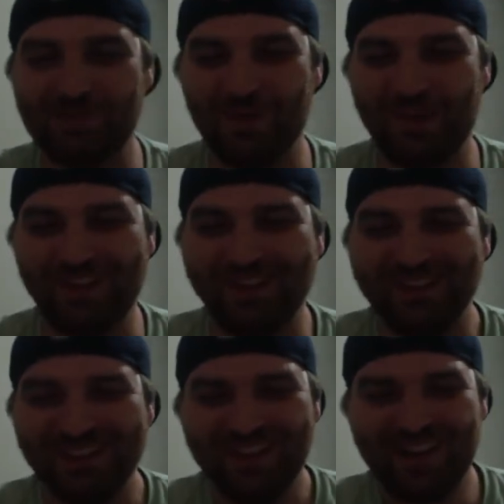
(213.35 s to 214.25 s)
But
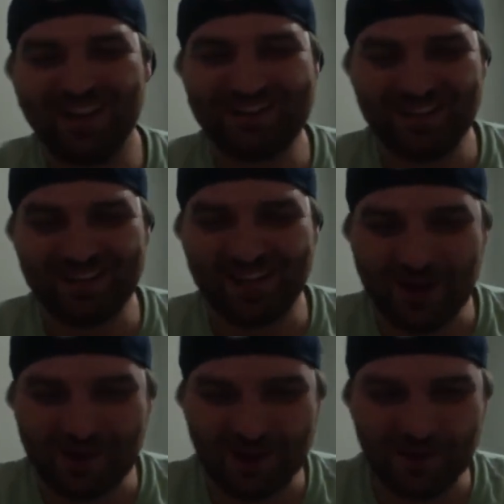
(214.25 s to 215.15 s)
I did
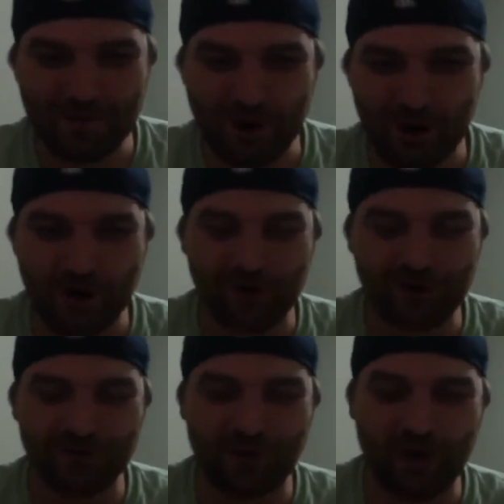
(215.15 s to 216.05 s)
count up our
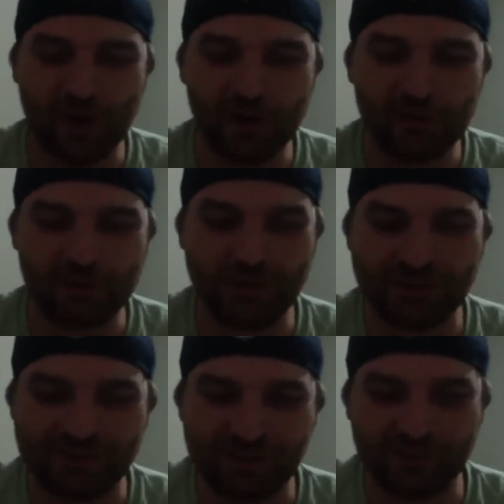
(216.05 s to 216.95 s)
host
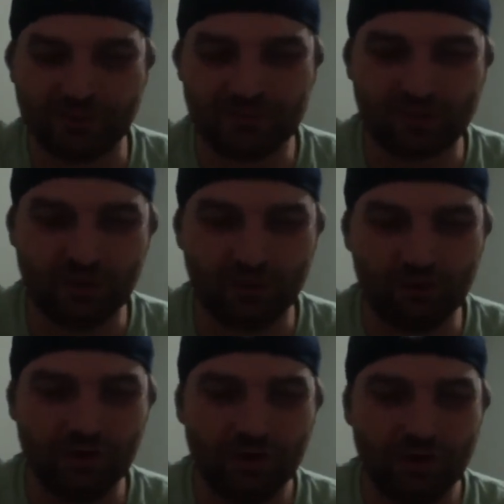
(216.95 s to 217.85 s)
picks here. So
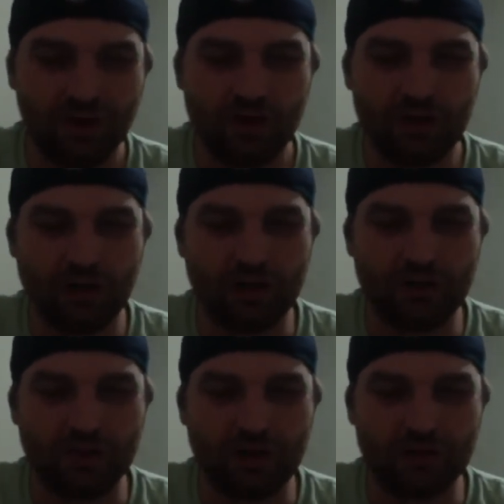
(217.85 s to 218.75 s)

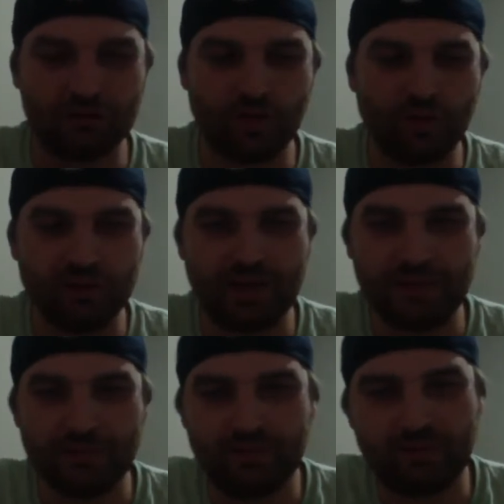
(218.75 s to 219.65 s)
out of all the
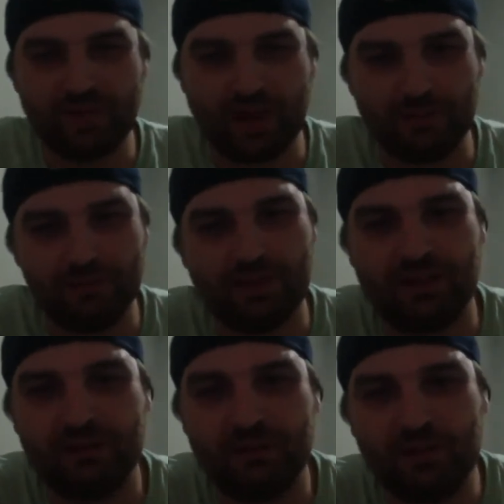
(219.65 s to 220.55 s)
games that have happened
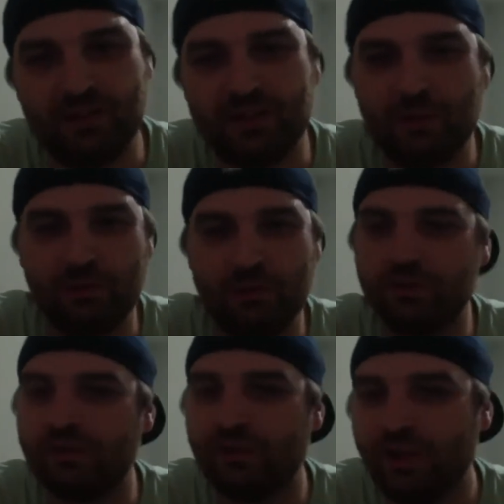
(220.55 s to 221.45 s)
last week, it
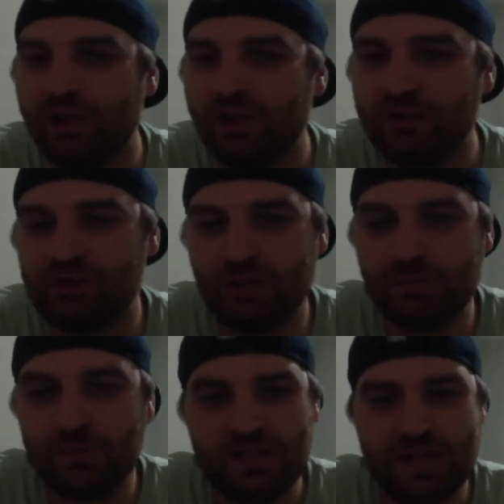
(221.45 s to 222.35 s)
was
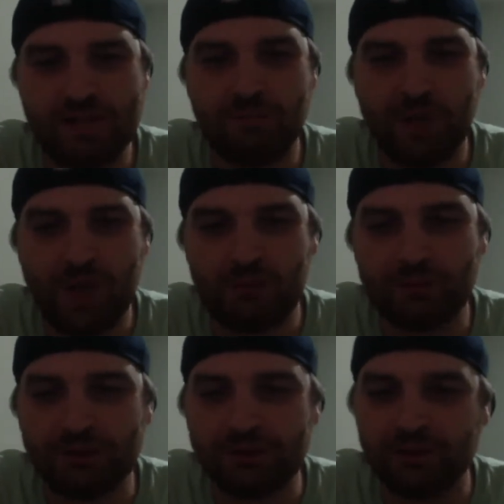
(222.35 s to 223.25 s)
JP and
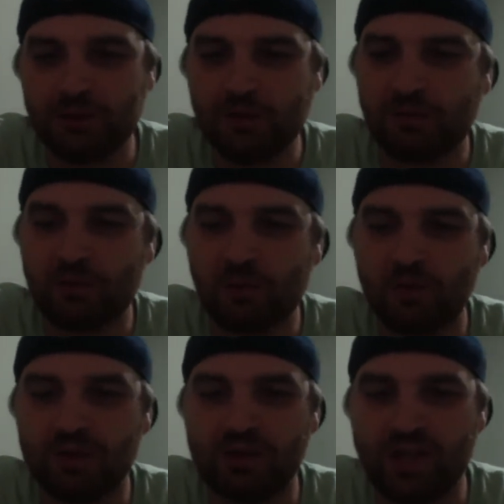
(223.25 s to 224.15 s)
Bobbitt who
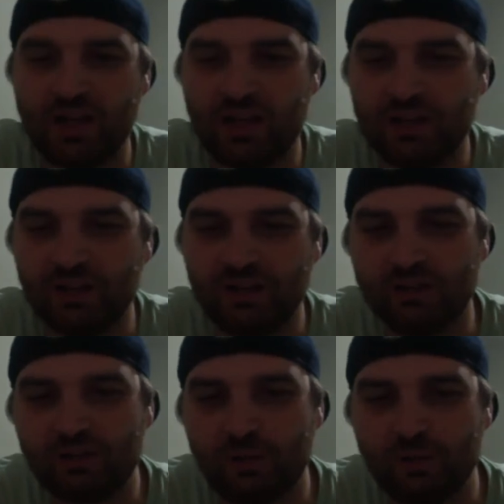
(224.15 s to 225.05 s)
scored a
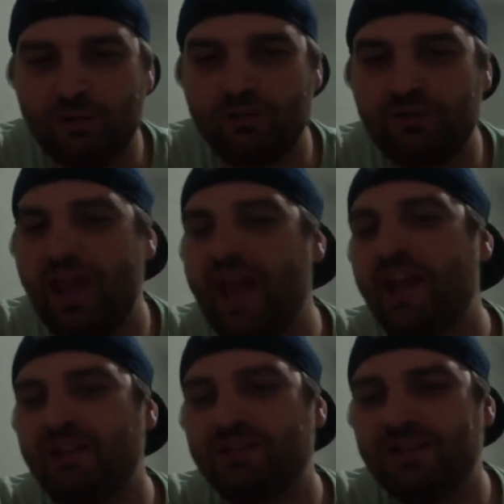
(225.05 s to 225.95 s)
score of
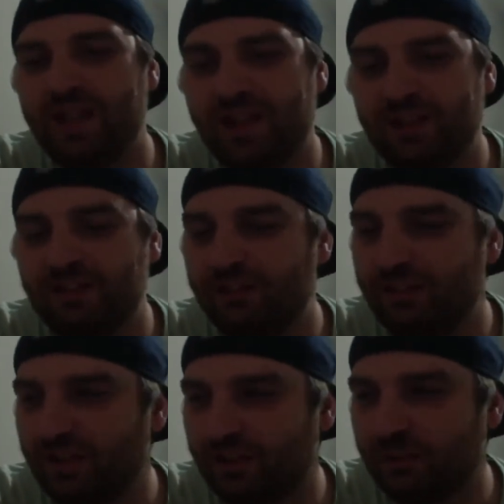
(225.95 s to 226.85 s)

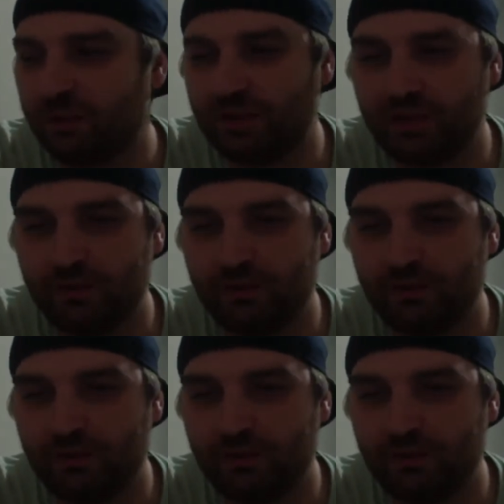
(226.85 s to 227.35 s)
10-6 when it comes